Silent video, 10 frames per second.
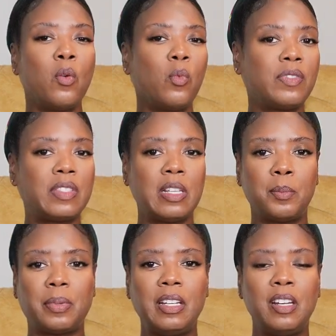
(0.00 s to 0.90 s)
We've
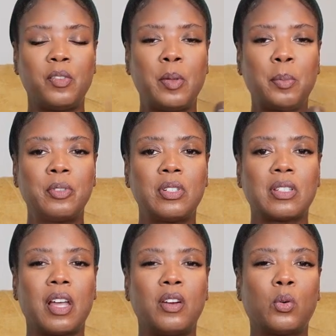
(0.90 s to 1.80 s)
seen plenty of people just
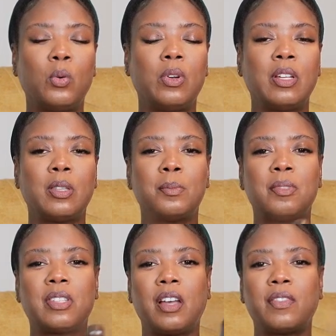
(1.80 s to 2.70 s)
kind of cooling
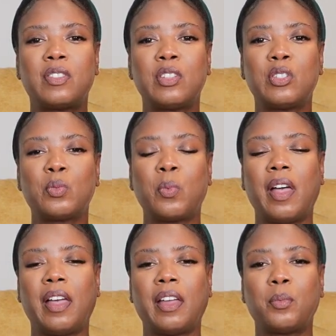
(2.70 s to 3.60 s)
themselves this
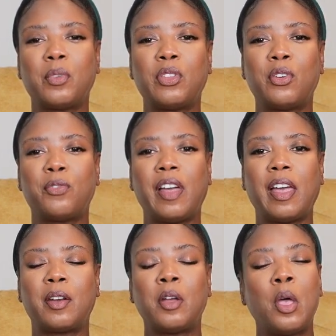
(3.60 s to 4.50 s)
way with their
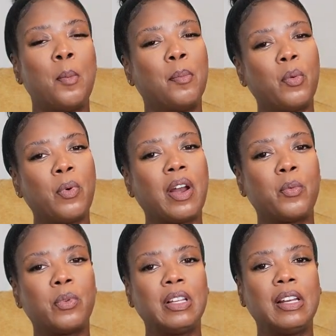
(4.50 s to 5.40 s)
fan. But what I
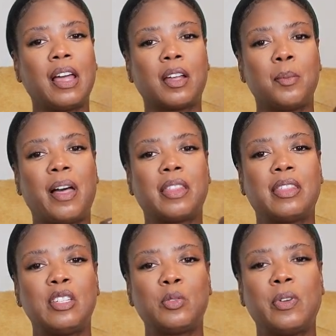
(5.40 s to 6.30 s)
really like about
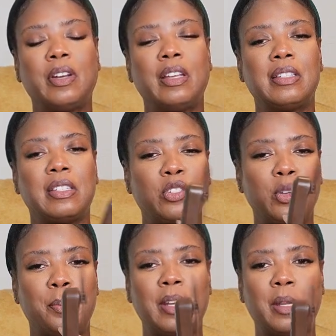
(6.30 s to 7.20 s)
this one is
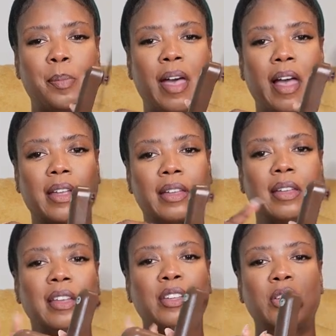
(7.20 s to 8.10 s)
you bend it back,
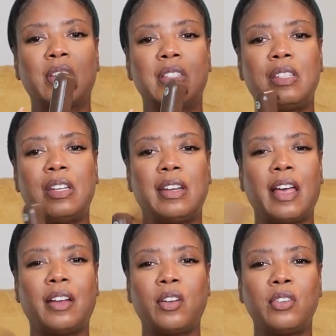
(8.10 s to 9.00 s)
you can sit it
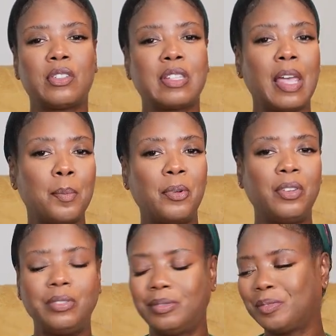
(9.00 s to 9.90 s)
down on your
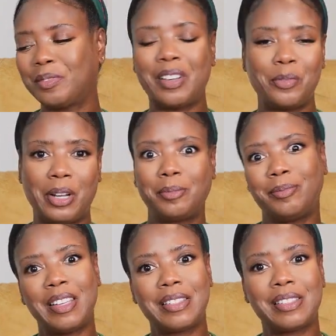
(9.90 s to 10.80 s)
table. Well,
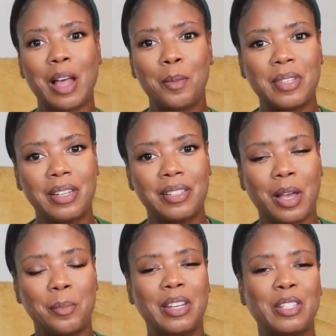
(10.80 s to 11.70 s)
it stops
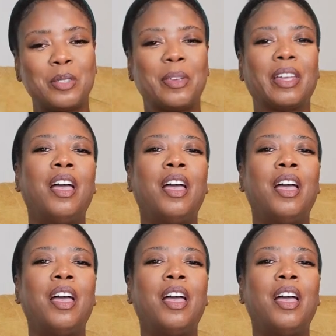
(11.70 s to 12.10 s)
anytime it hits me.